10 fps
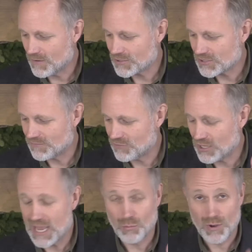folks, if you
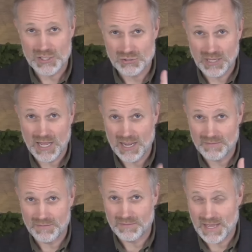can't watch
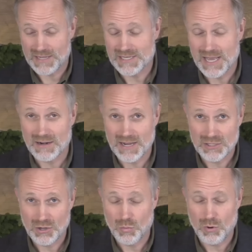live that
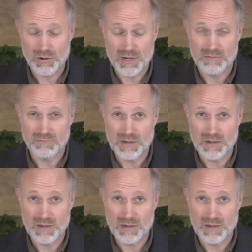Saturday, don't worry.